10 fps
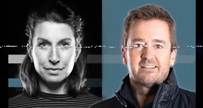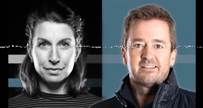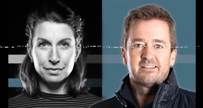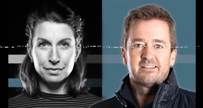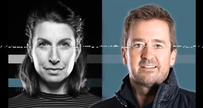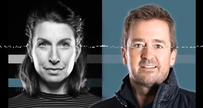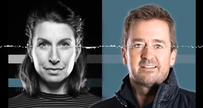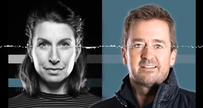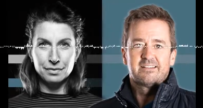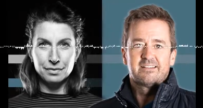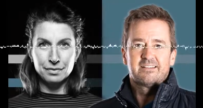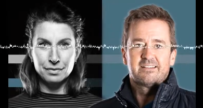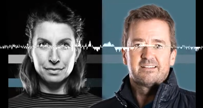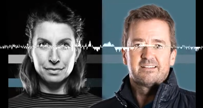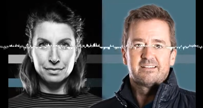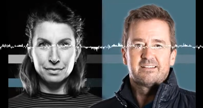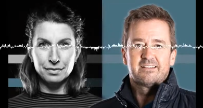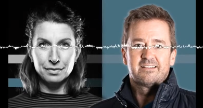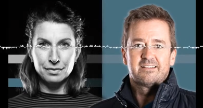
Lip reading: Nobody speaks.